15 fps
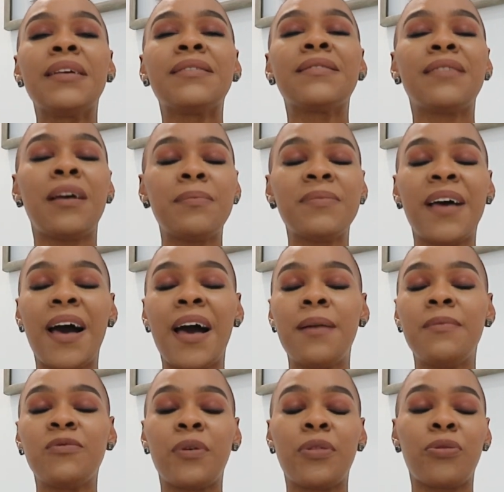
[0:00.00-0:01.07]

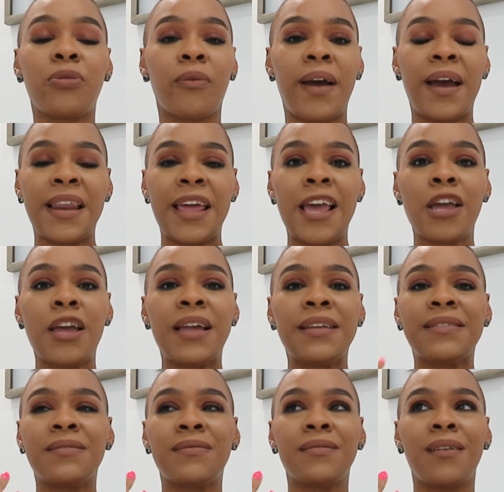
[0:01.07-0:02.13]
Sometimes with threading,
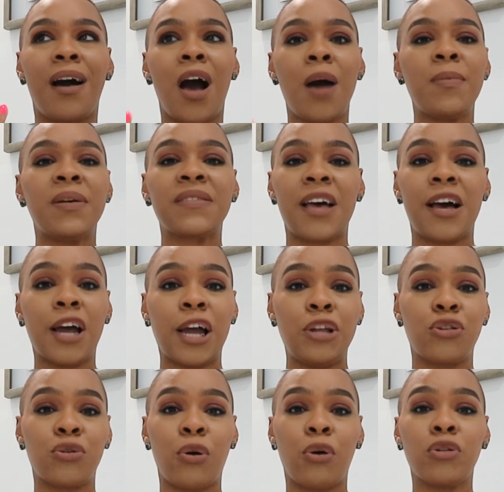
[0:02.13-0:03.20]
it's almost
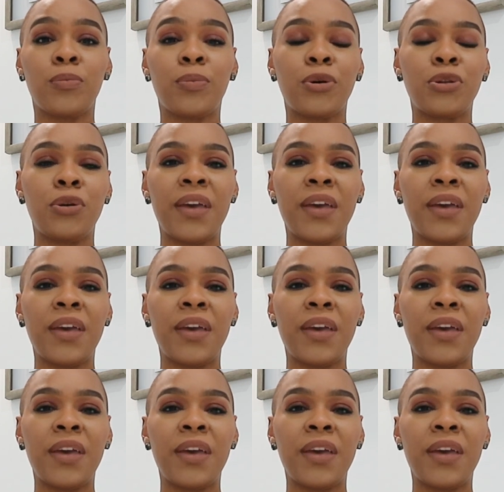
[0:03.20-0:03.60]
uncontrollable.